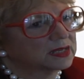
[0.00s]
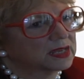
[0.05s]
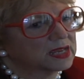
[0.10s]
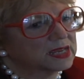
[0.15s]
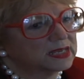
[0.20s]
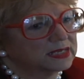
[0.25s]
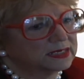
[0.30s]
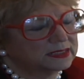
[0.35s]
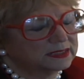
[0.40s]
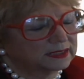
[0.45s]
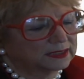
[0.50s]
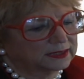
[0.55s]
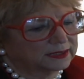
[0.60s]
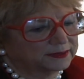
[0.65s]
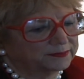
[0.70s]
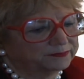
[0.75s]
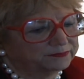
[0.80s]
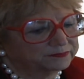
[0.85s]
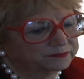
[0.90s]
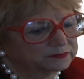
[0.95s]

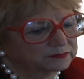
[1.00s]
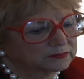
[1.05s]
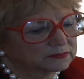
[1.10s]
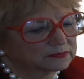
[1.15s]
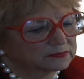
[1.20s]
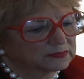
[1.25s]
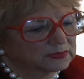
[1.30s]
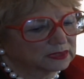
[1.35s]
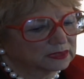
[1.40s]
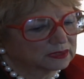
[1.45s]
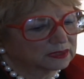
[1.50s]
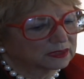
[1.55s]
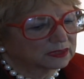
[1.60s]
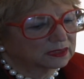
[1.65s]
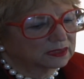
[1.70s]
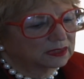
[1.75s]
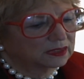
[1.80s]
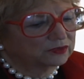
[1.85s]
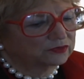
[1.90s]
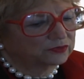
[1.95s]
and
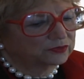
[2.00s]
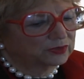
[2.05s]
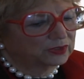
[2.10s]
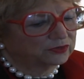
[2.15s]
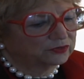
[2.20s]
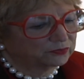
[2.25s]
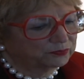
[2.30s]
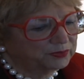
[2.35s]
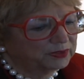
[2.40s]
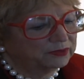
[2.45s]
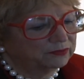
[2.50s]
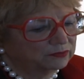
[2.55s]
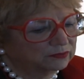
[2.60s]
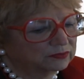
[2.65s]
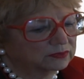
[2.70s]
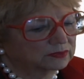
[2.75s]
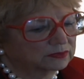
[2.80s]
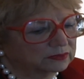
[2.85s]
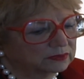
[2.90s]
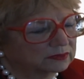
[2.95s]
it's
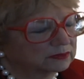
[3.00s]
been.